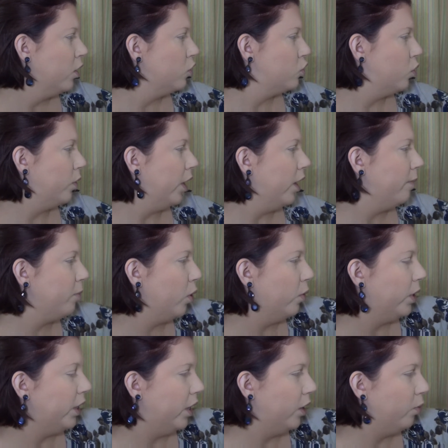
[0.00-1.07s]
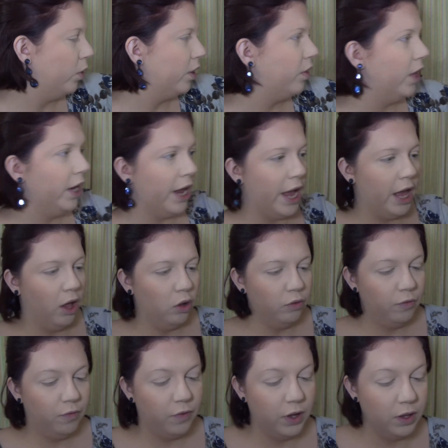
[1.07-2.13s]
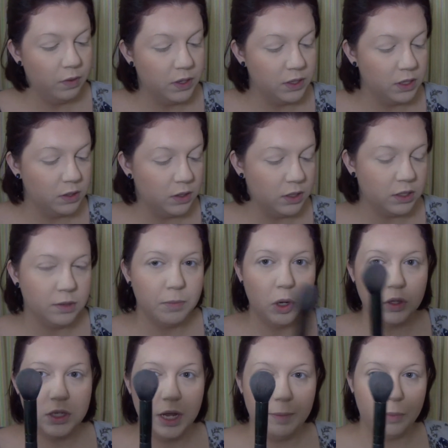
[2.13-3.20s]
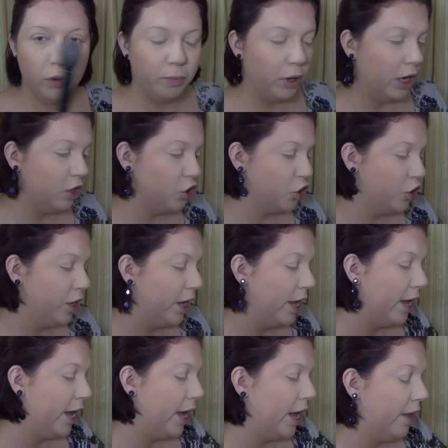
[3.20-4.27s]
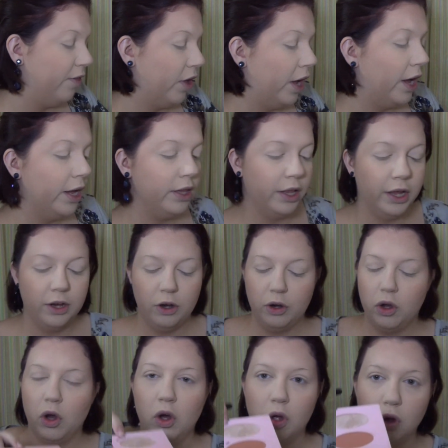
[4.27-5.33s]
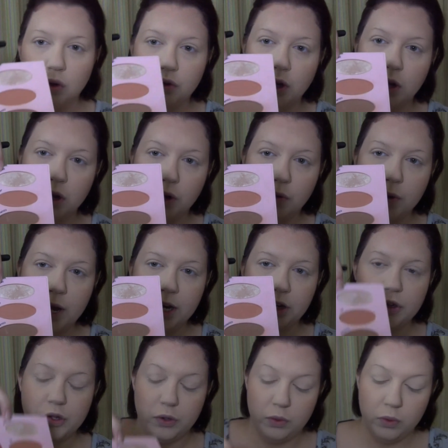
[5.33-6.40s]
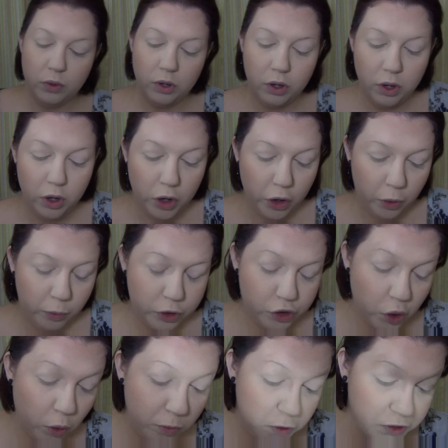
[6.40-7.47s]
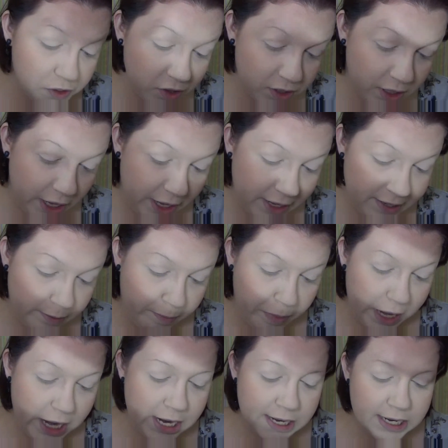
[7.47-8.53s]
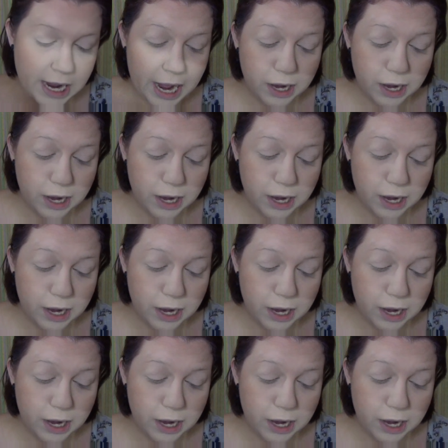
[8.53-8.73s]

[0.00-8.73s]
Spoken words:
So then I'm going in with an e.l.f. This is the small tapered brush, and the highlighter called Gratitude, which almost looks like it's baked.